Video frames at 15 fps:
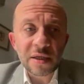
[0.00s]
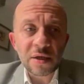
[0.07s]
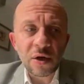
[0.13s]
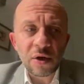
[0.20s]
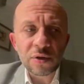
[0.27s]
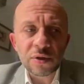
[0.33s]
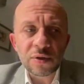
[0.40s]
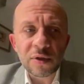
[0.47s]
it
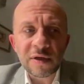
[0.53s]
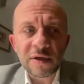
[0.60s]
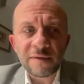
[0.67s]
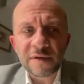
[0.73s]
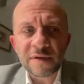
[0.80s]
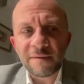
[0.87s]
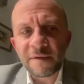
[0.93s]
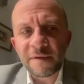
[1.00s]
also
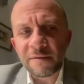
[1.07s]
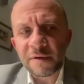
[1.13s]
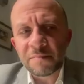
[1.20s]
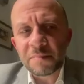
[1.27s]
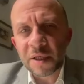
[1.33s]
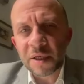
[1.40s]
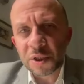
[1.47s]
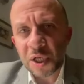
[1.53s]
gives a very
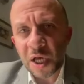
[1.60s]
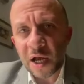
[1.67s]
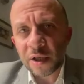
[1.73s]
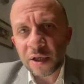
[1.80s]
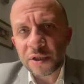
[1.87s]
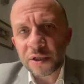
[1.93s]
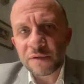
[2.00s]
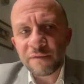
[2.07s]
big
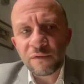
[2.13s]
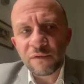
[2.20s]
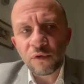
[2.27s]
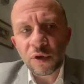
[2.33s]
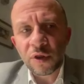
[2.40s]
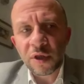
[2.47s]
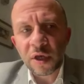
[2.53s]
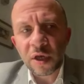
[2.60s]
challenge
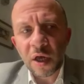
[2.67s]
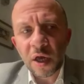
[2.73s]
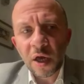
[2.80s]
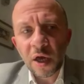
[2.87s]
for the